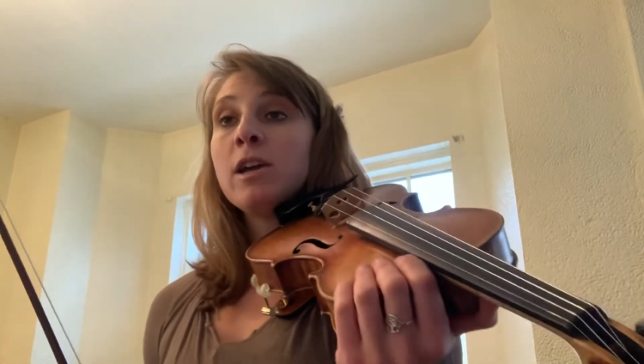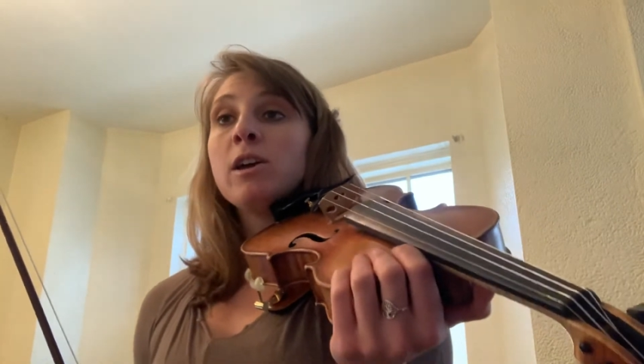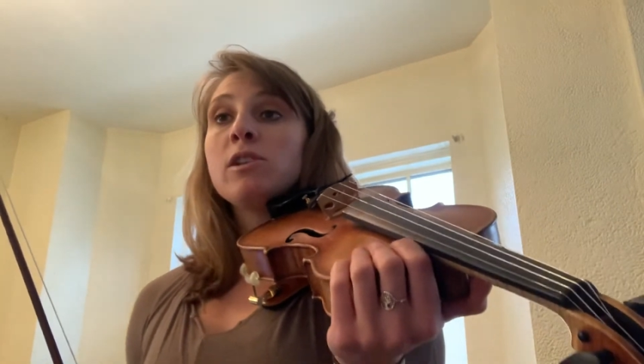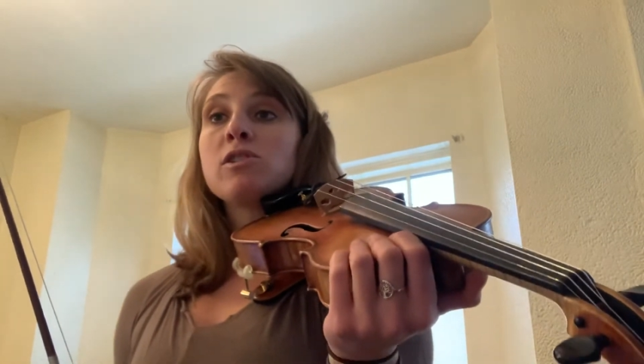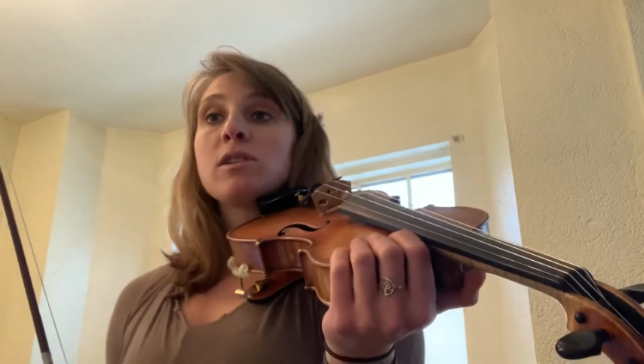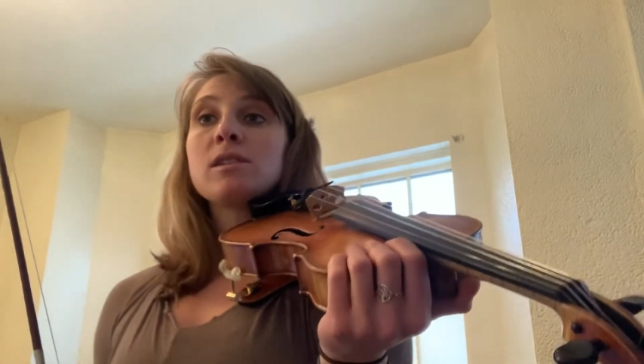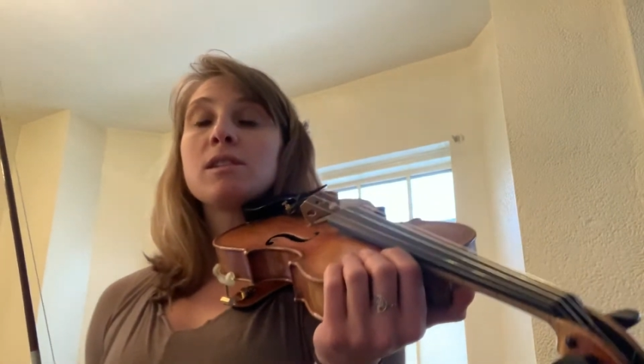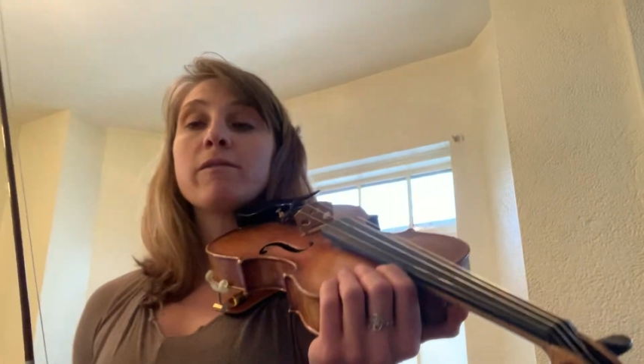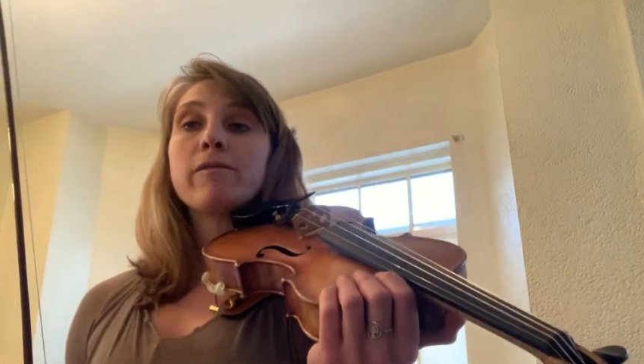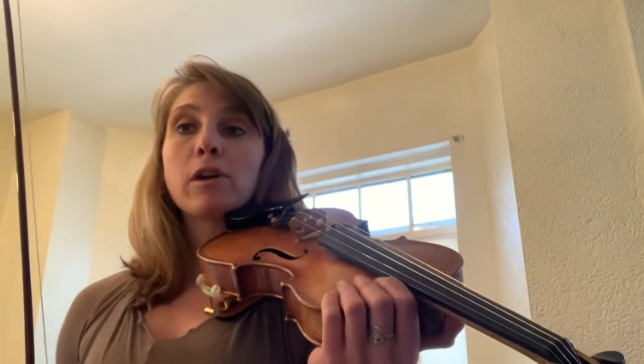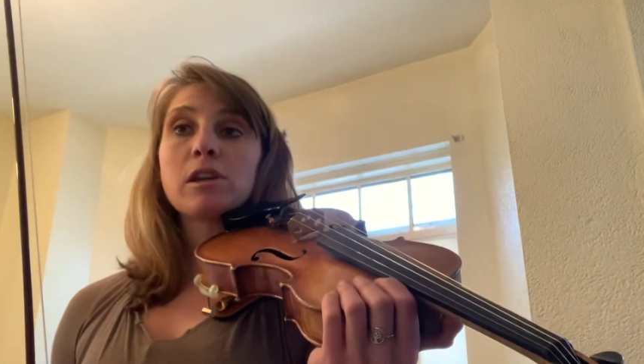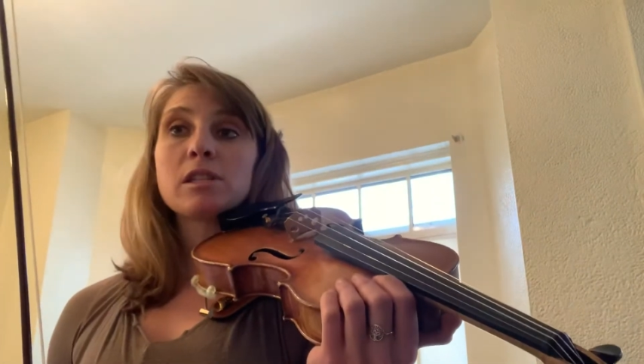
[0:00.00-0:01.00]
just the
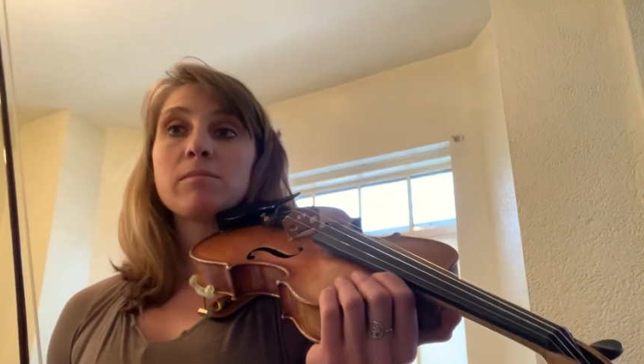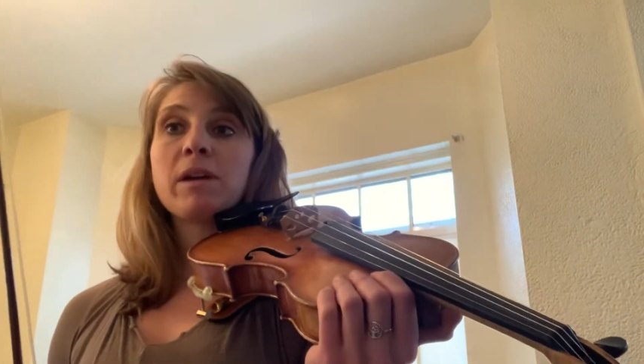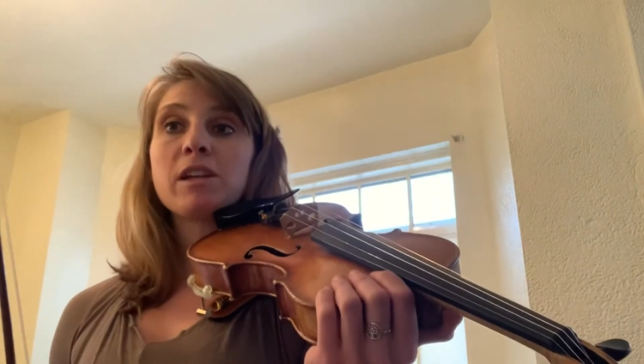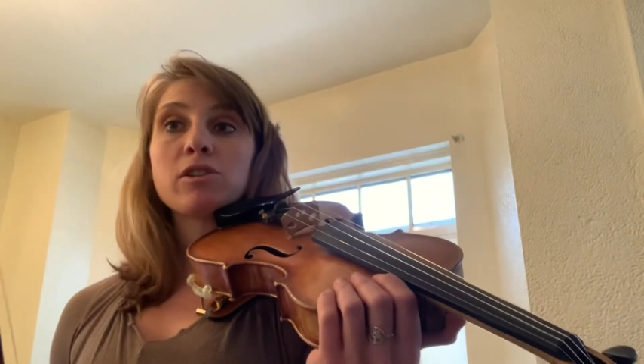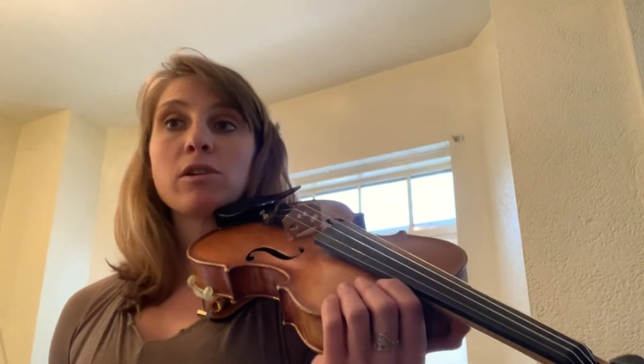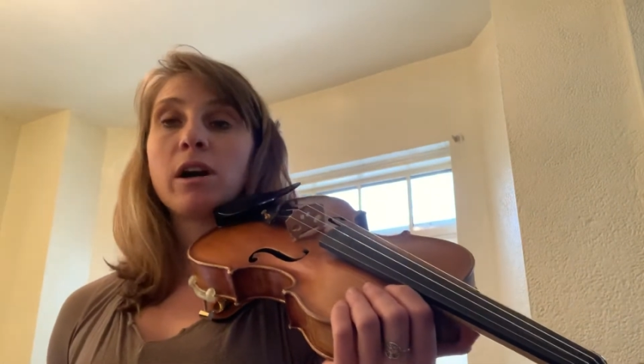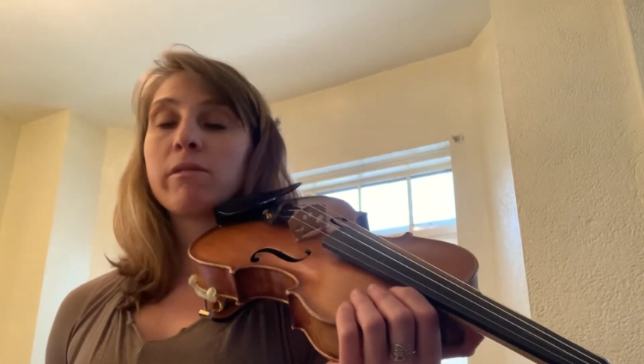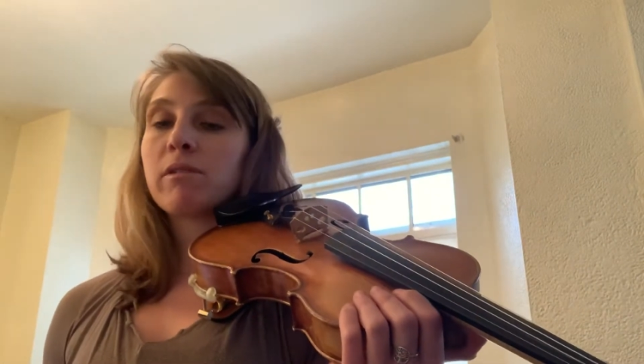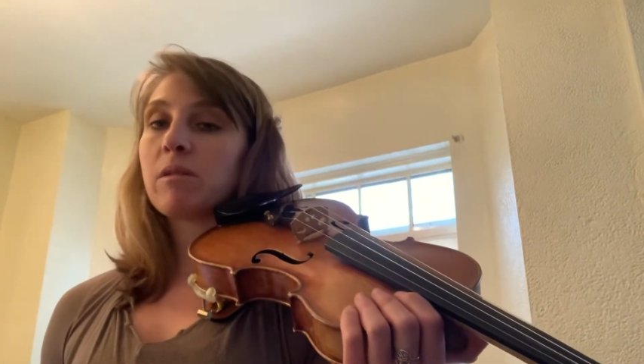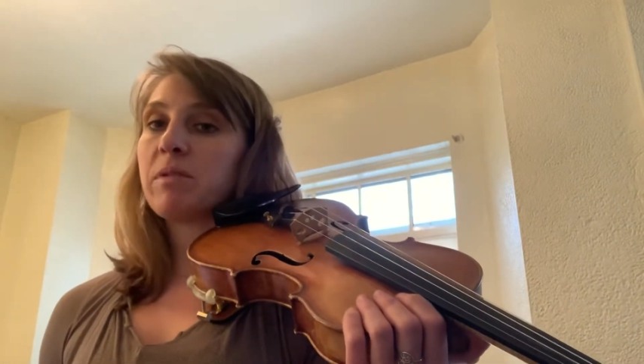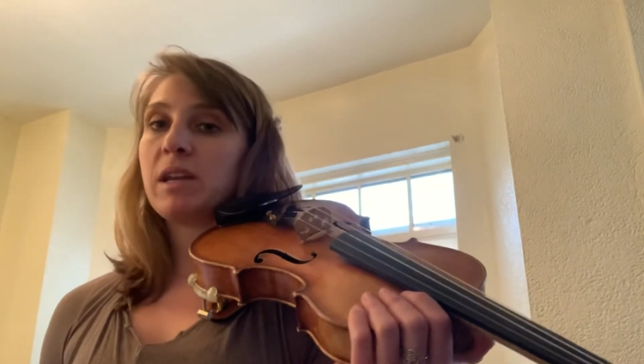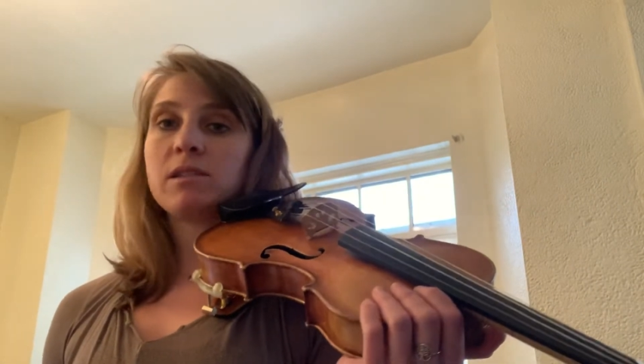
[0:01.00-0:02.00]
first measure on
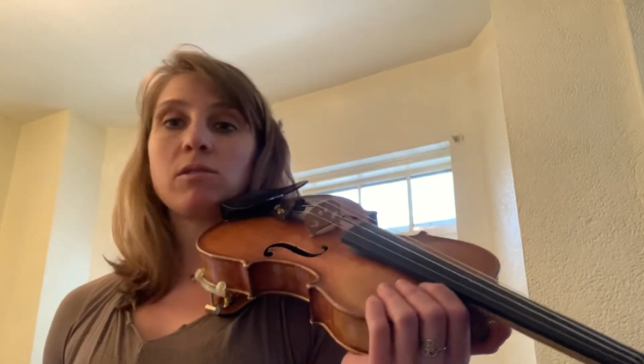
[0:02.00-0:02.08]
repeat.